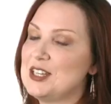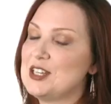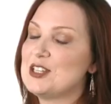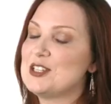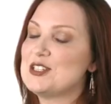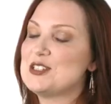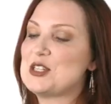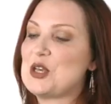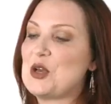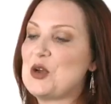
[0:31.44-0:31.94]

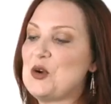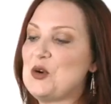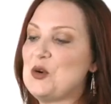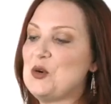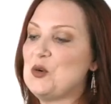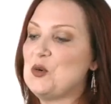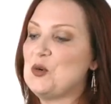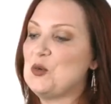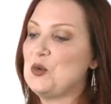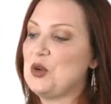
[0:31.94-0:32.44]

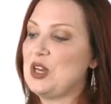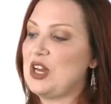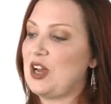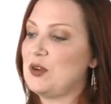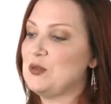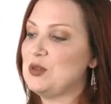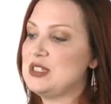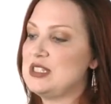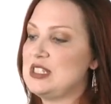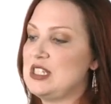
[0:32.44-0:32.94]
So when I
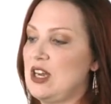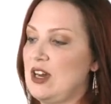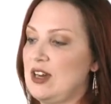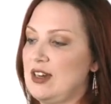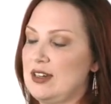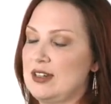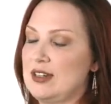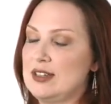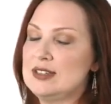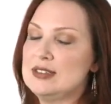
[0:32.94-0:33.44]
was
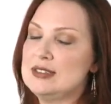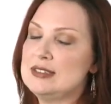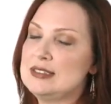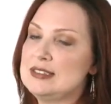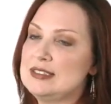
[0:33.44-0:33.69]
young,